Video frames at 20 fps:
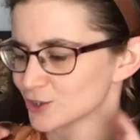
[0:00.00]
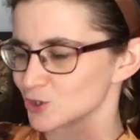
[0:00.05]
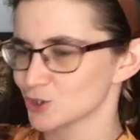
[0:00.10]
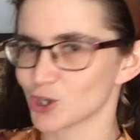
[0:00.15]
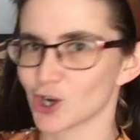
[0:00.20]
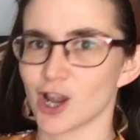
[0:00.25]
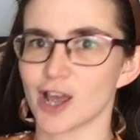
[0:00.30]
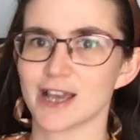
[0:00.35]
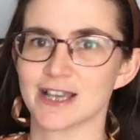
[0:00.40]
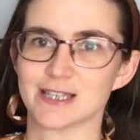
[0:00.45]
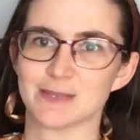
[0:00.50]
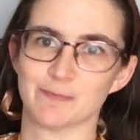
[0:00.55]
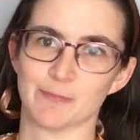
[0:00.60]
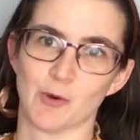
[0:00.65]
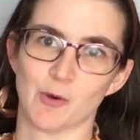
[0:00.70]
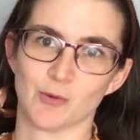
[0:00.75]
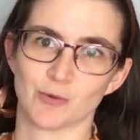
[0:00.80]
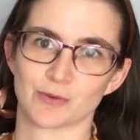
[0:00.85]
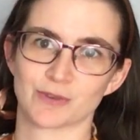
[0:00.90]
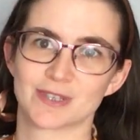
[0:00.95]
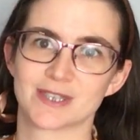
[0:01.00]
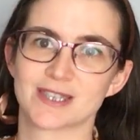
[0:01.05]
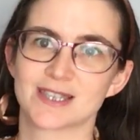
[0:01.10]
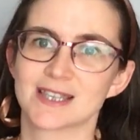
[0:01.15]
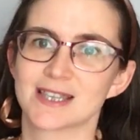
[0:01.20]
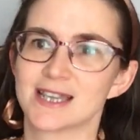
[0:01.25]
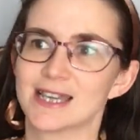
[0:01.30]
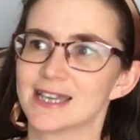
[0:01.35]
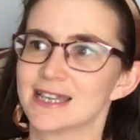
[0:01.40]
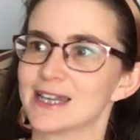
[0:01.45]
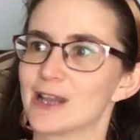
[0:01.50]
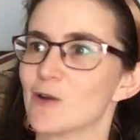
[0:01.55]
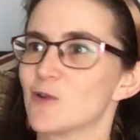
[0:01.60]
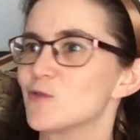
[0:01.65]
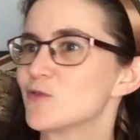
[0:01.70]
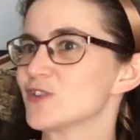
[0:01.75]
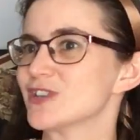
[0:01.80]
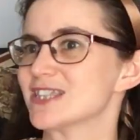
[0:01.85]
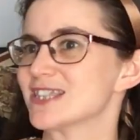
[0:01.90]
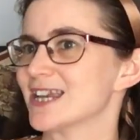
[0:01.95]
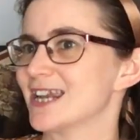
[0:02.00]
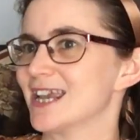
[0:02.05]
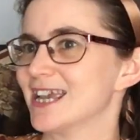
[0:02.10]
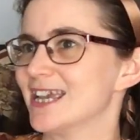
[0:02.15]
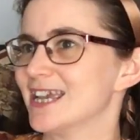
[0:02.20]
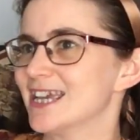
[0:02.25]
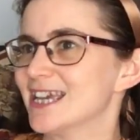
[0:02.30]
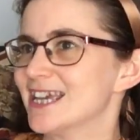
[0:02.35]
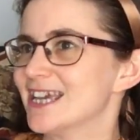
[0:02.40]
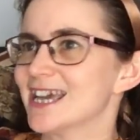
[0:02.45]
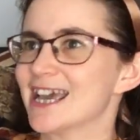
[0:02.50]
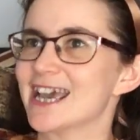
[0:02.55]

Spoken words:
July's box. Now obviously